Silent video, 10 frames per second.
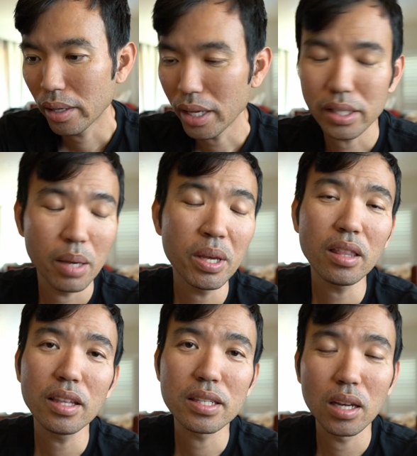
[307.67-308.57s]
Okay,
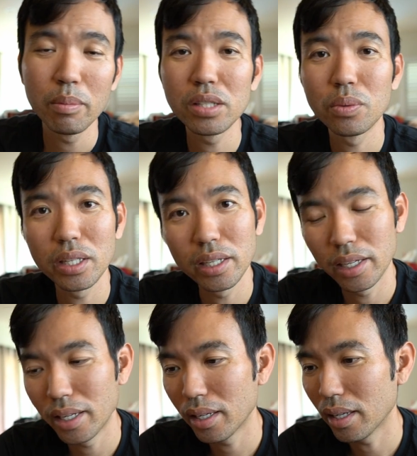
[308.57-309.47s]
skimming the scum is really
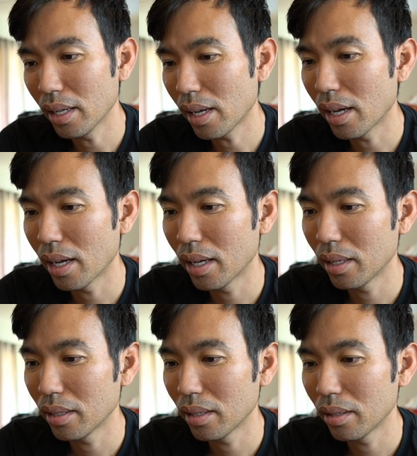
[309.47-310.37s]
good.
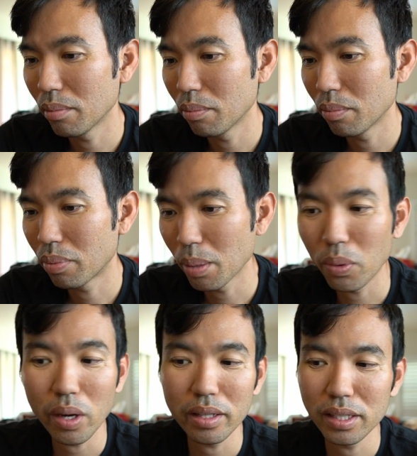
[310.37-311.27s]

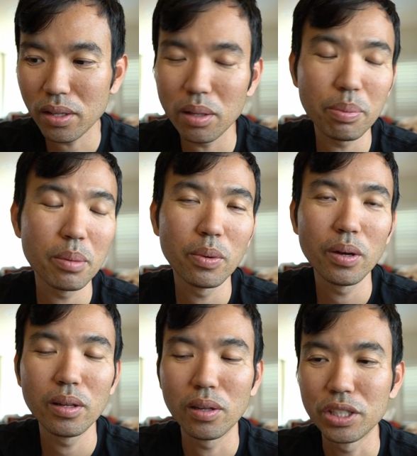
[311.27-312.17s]
Pre-boil, this is called a
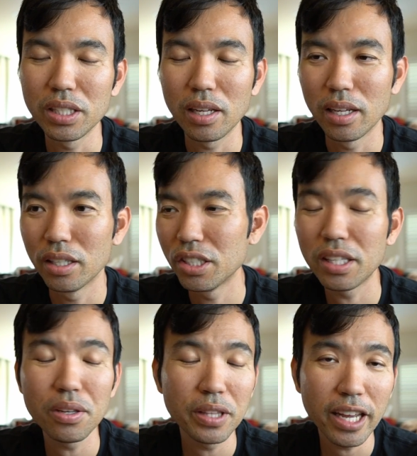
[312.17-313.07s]
pre-boil or
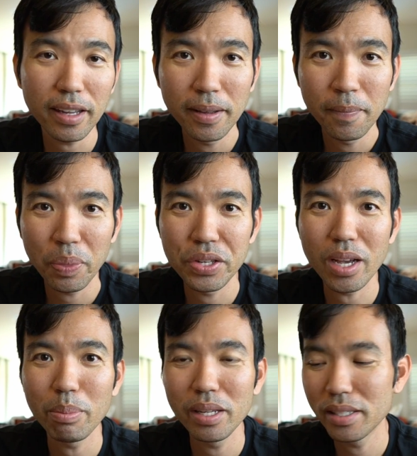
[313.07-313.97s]
shitayude in
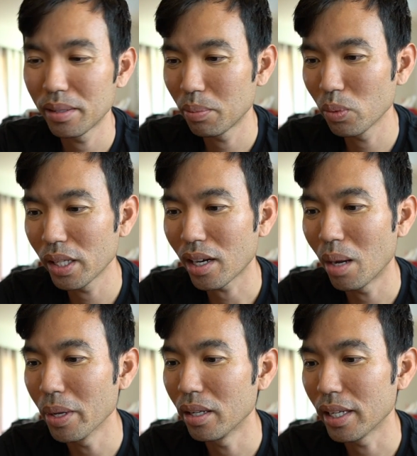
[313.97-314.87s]
Japanese, really
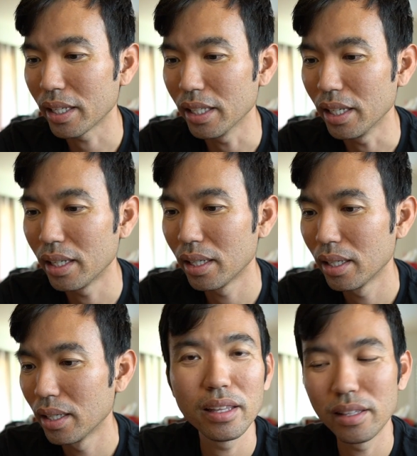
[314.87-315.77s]
common technique.
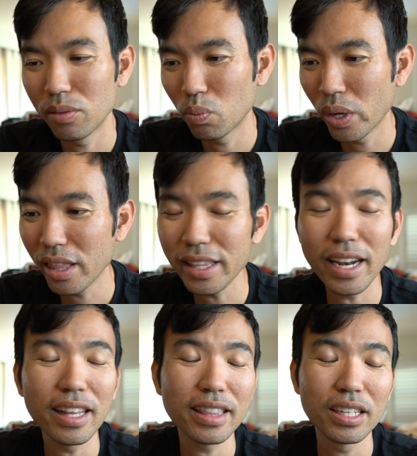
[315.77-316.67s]
One thing that I
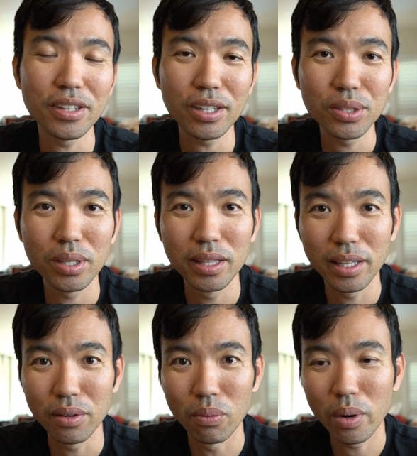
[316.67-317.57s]
like that Joshua
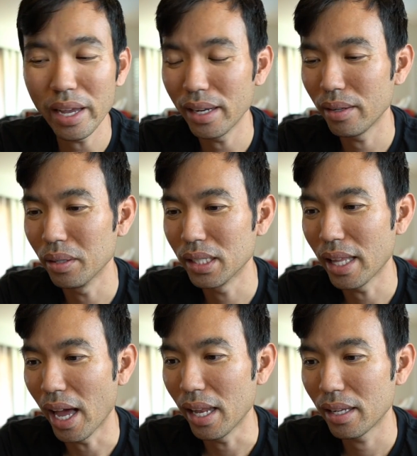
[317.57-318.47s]
did right is
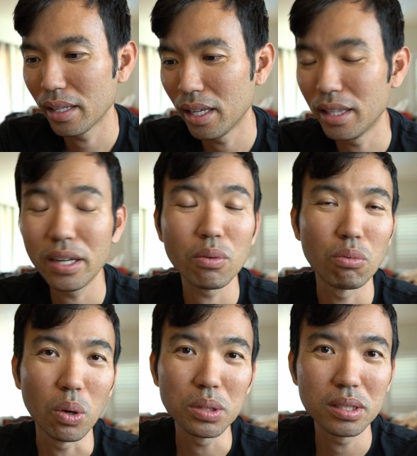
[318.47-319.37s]
that he didn't
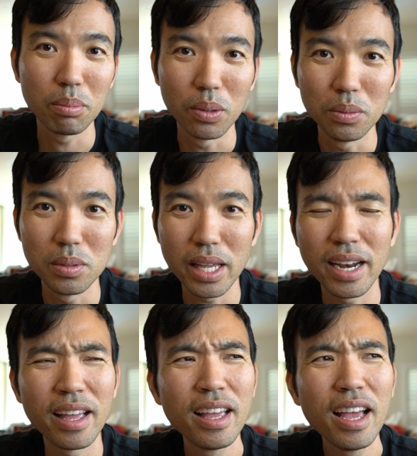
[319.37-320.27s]
roast the bones. And
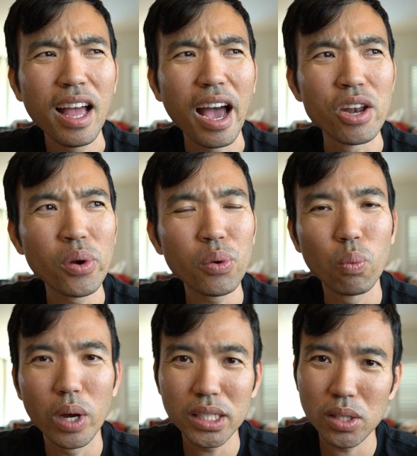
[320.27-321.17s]
I know in
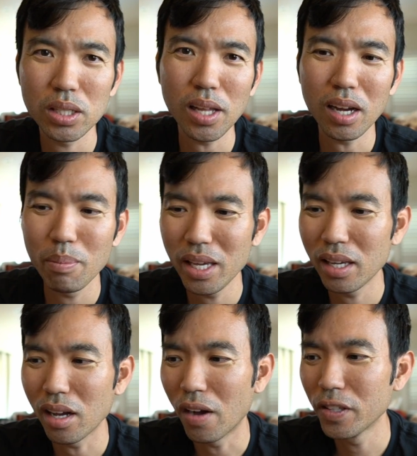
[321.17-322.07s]
Western stock
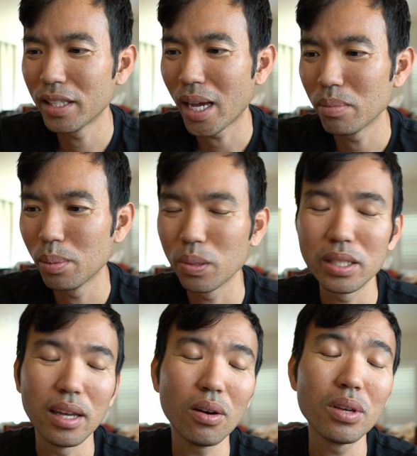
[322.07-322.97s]
making, oftentimes people
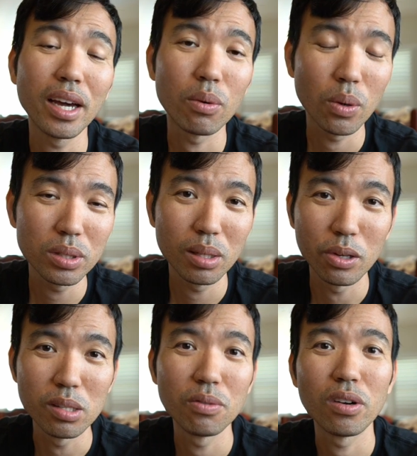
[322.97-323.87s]
say, oh, you gotta roast the
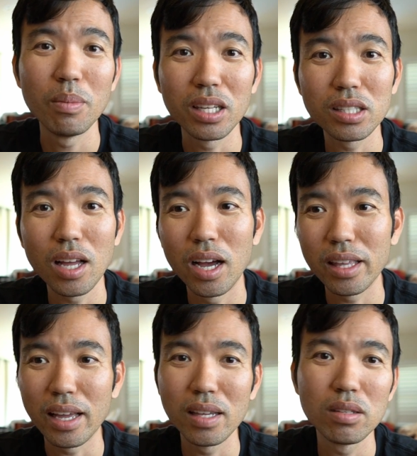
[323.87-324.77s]
bones before you make stock.
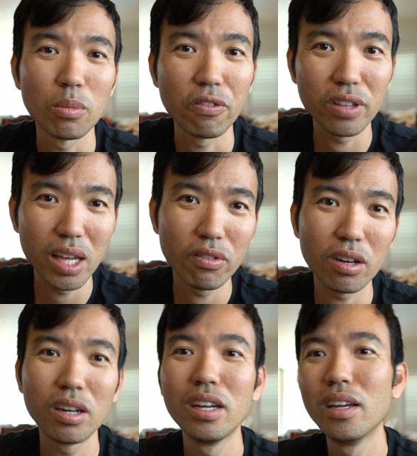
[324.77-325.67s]
That gives it more
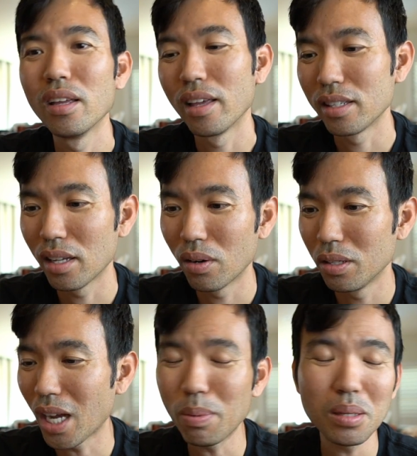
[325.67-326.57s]
flavor, etc.
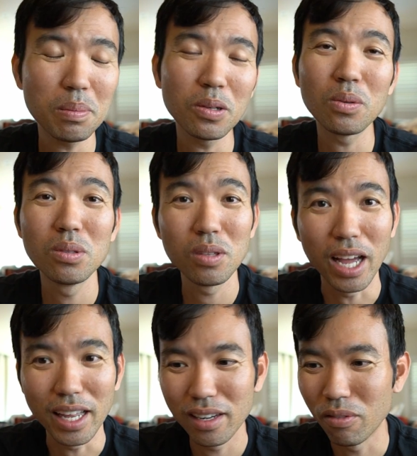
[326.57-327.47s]
Japanese people don't do
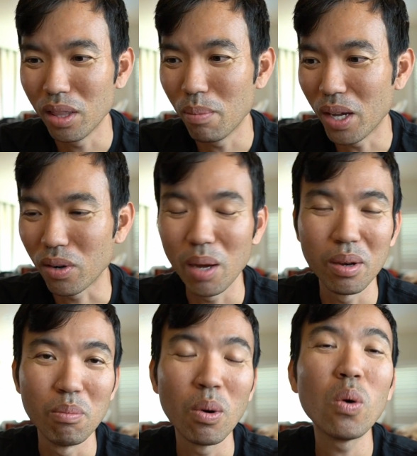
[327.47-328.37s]
that when they make
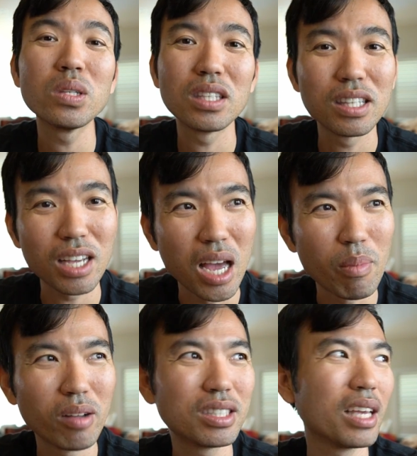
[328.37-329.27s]
ramen most of the time.
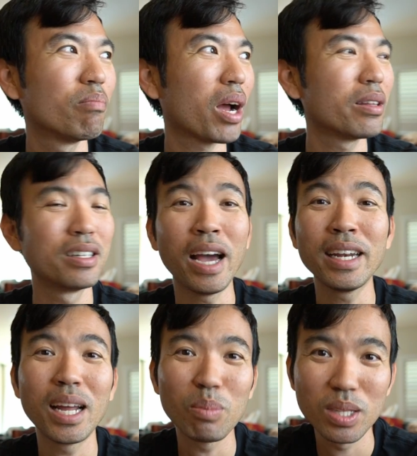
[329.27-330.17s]
I would say probably
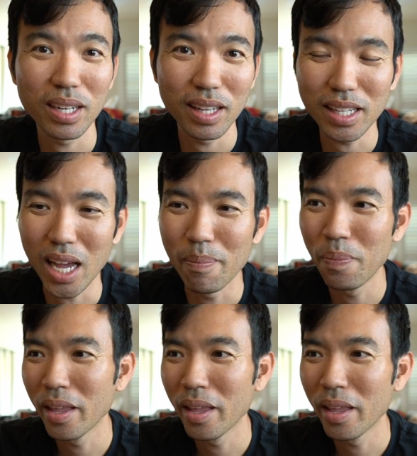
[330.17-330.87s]
99% of the time.